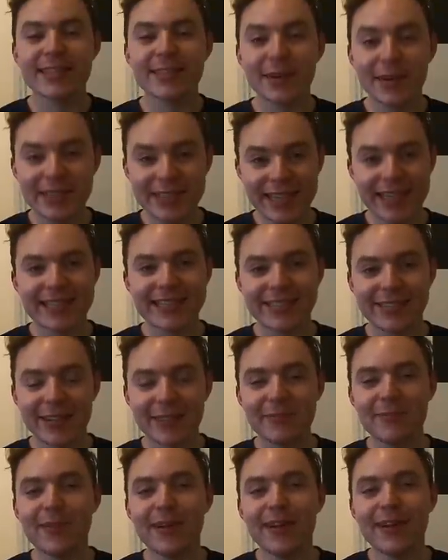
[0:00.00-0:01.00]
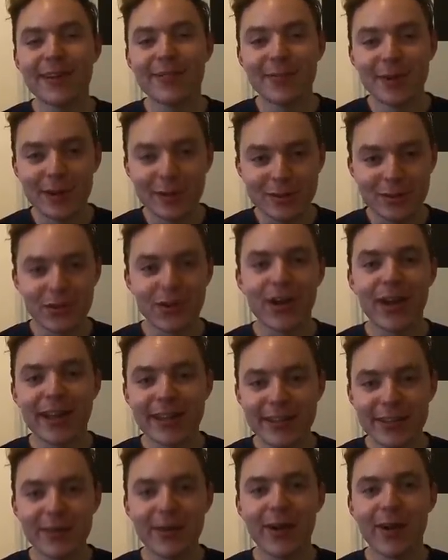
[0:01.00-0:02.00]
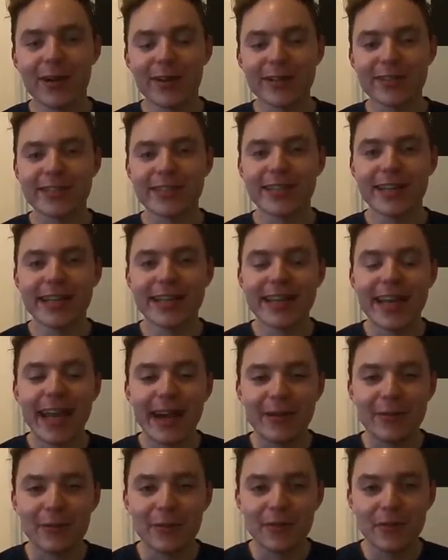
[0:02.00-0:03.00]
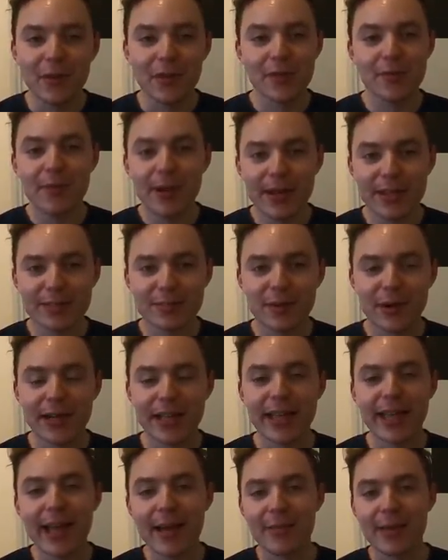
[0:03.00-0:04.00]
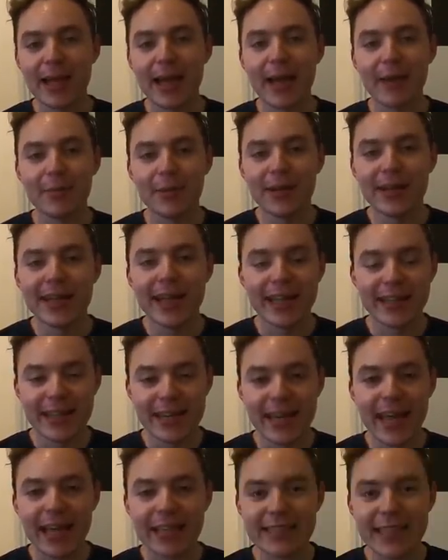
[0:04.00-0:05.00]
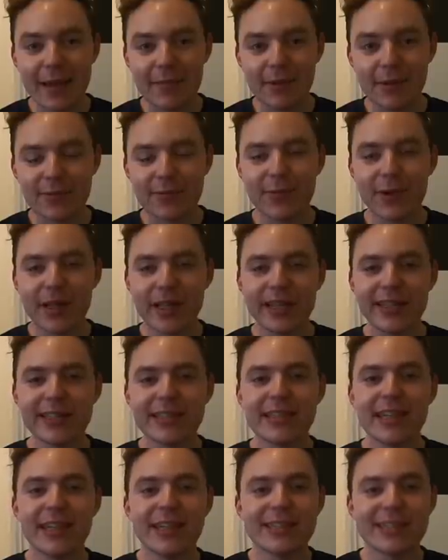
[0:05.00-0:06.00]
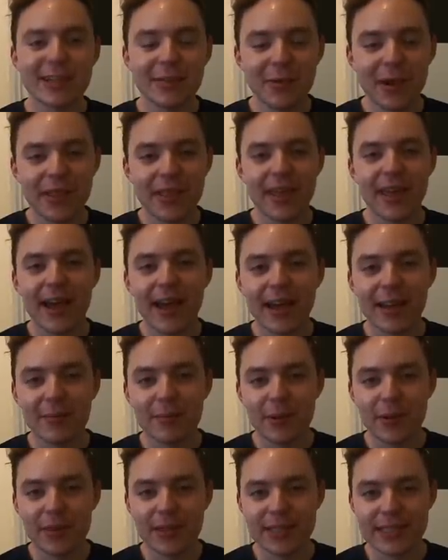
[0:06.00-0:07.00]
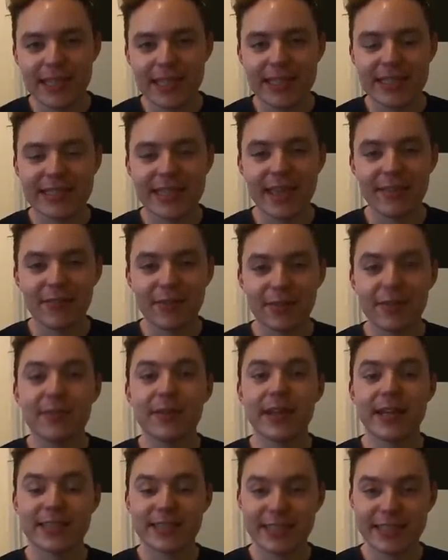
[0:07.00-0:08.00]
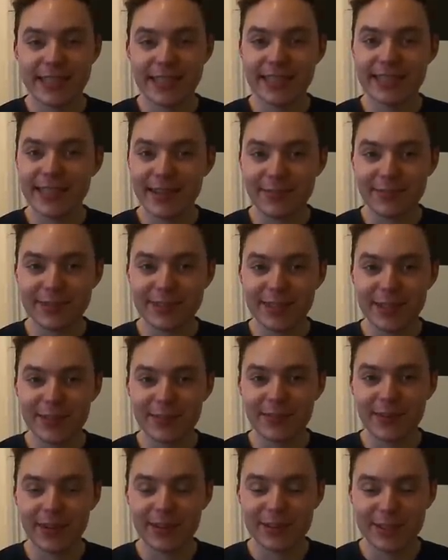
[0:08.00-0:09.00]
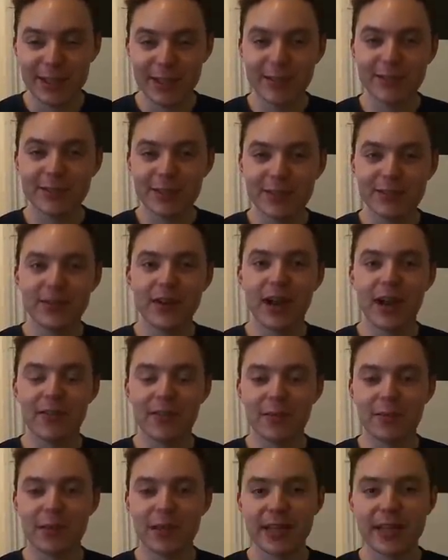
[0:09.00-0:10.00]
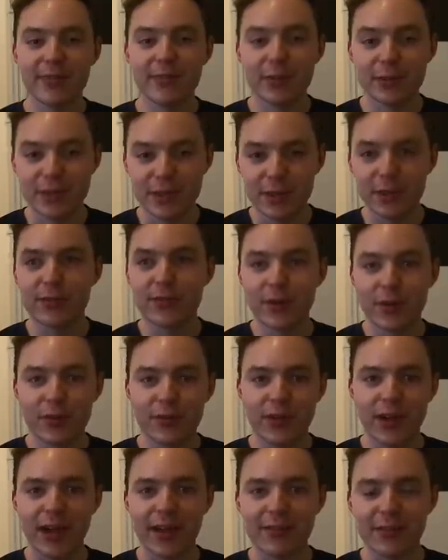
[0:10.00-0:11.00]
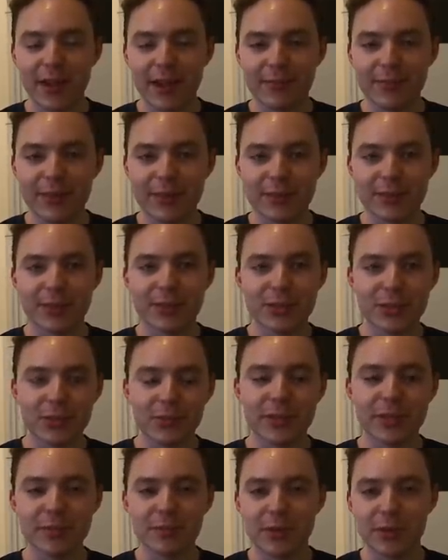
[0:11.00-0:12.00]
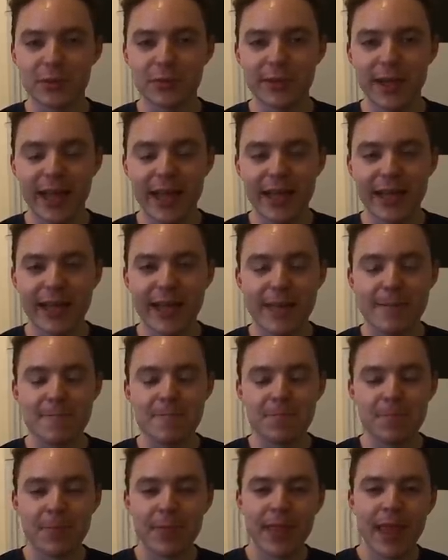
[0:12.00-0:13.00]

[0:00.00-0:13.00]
So I said to him, we'll try New Holland. Now, we've got the muck spreading coming up in the next couple of weeks. So whether I can put the T7, it's a T7225, I believe, or 245. I'm not too sure which model we're getting yet.